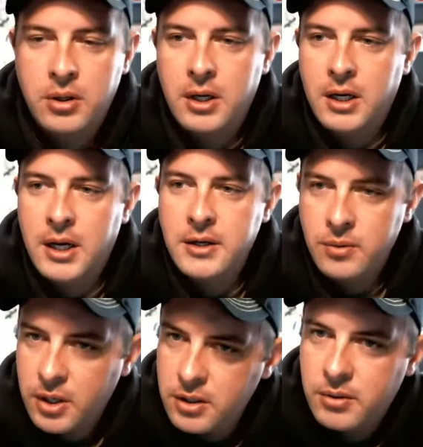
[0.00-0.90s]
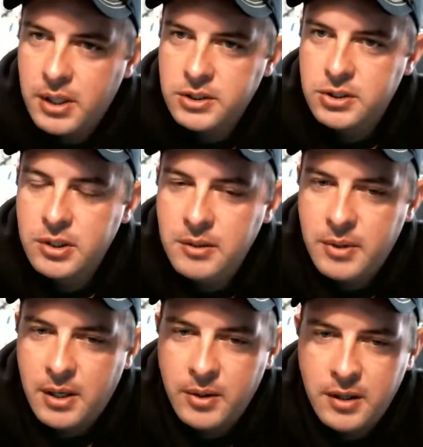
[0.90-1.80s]
I do want to do it on
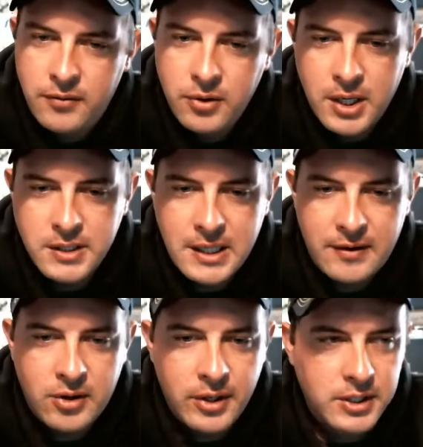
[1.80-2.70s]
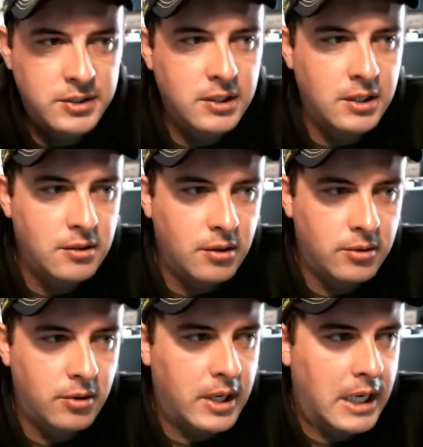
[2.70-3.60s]
stream. That way, if you guys have a collection that you
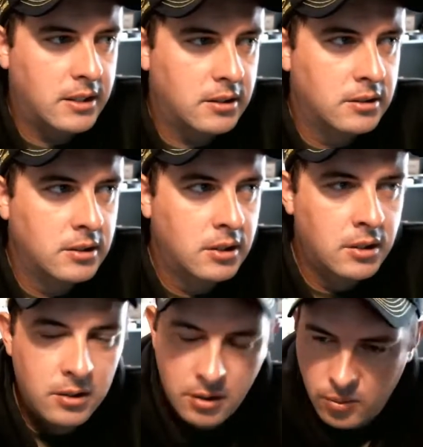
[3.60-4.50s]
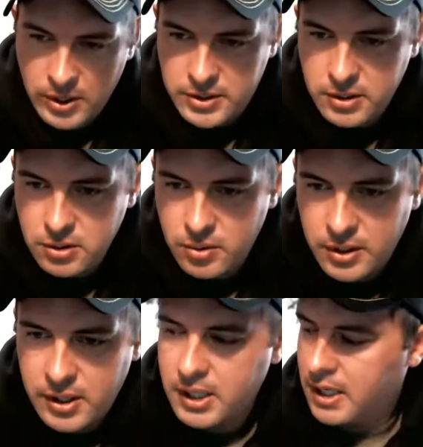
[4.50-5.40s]
don't know how to or what to do
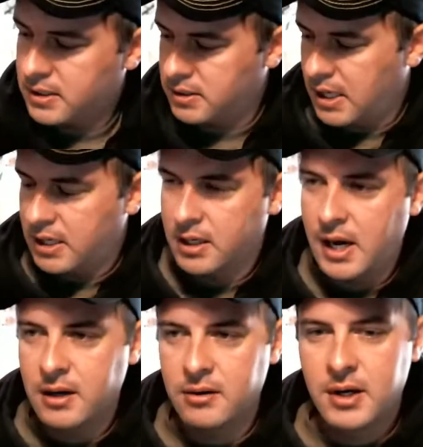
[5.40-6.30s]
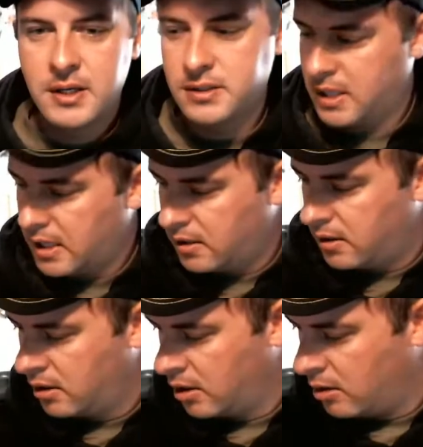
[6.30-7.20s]
with, I guess, and how to categorize and how
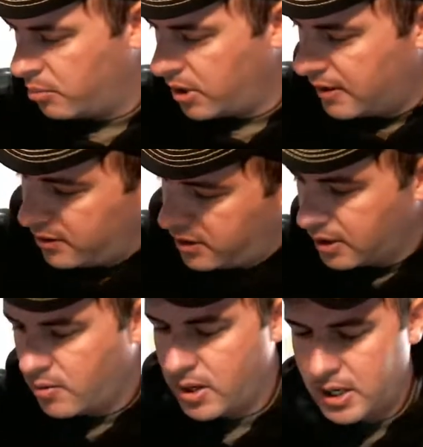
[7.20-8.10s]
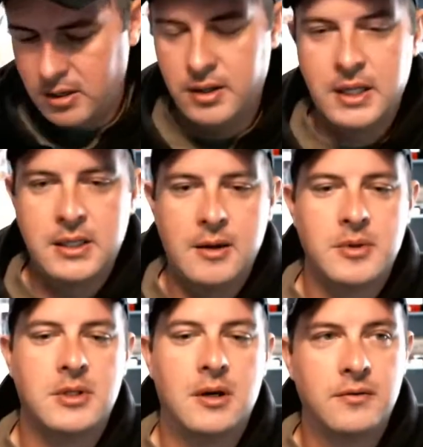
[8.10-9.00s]
to put everything away, all that
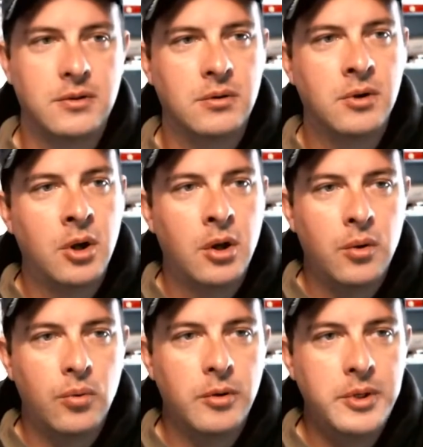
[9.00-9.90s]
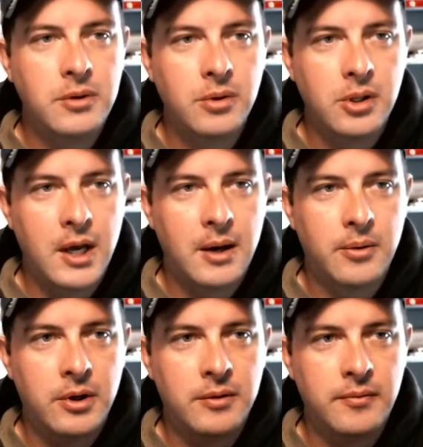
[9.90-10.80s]
type of stuff. So we'll be doing that
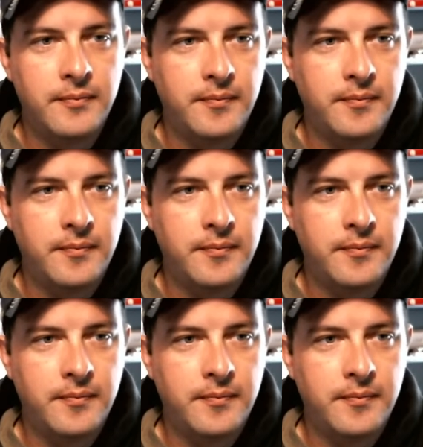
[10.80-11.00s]
one.